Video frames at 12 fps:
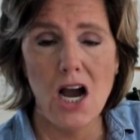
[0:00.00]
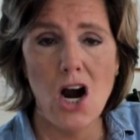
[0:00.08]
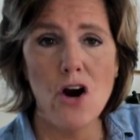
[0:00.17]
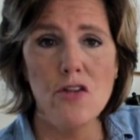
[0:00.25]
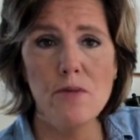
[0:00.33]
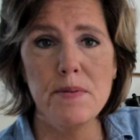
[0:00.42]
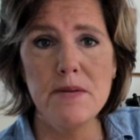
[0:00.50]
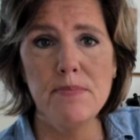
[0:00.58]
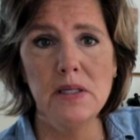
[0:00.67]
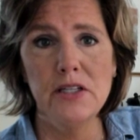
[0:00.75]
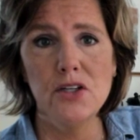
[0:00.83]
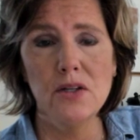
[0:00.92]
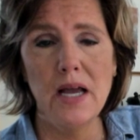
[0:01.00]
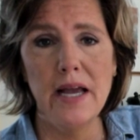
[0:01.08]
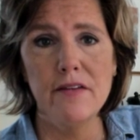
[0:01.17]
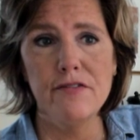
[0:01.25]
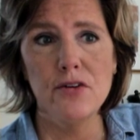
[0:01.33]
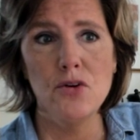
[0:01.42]
Are there people in your
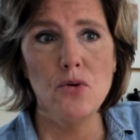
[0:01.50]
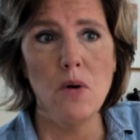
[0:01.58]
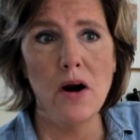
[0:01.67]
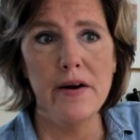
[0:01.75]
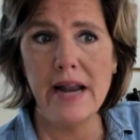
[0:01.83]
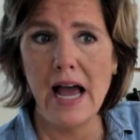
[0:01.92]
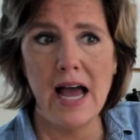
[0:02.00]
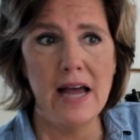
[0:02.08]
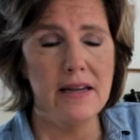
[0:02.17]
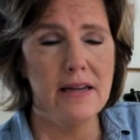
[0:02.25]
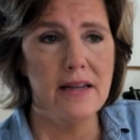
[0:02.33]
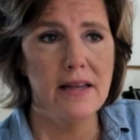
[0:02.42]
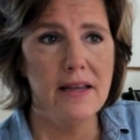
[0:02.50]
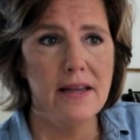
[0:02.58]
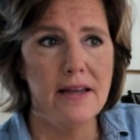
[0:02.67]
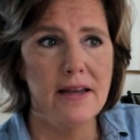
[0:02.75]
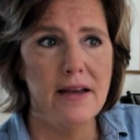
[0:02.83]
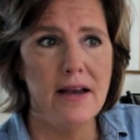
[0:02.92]
life who are not
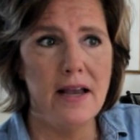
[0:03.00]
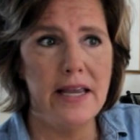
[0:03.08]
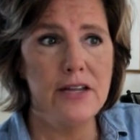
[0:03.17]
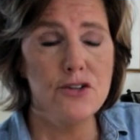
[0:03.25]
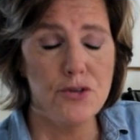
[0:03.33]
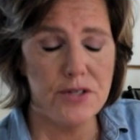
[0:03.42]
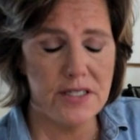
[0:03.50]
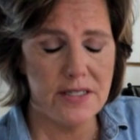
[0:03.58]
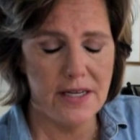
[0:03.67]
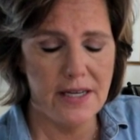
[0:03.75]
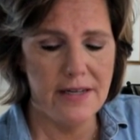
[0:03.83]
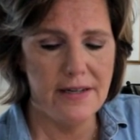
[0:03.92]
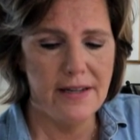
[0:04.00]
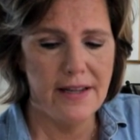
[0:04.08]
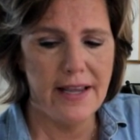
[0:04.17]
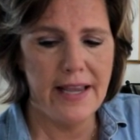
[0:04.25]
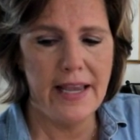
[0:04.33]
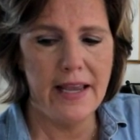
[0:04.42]
interested
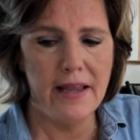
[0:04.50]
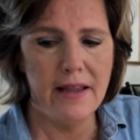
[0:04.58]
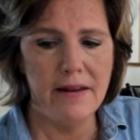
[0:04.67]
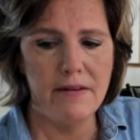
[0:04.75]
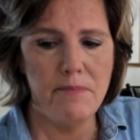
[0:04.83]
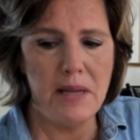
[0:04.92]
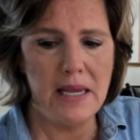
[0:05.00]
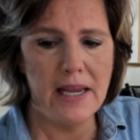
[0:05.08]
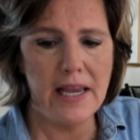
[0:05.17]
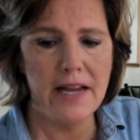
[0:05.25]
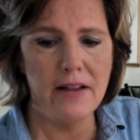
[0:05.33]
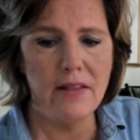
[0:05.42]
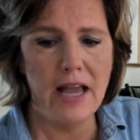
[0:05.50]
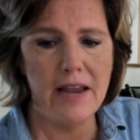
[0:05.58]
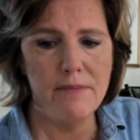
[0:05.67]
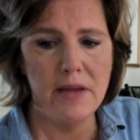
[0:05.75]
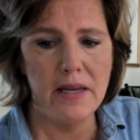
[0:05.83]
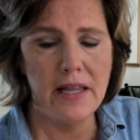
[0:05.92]
in being in
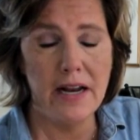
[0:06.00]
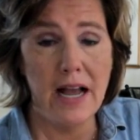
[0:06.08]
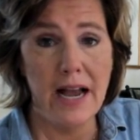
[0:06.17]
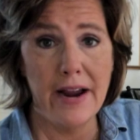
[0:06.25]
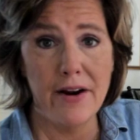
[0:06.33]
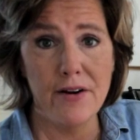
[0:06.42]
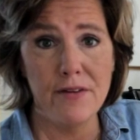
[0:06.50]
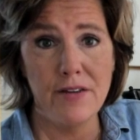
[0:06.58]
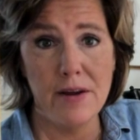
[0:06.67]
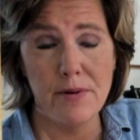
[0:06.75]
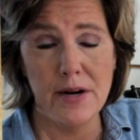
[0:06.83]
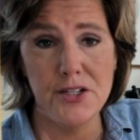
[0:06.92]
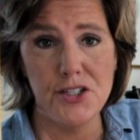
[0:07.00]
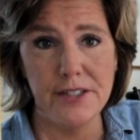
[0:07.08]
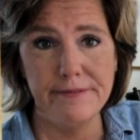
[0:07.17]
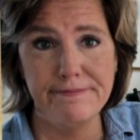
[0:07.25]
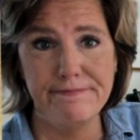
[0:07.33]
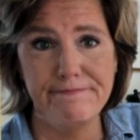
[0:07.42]
alignment in a higher vibration?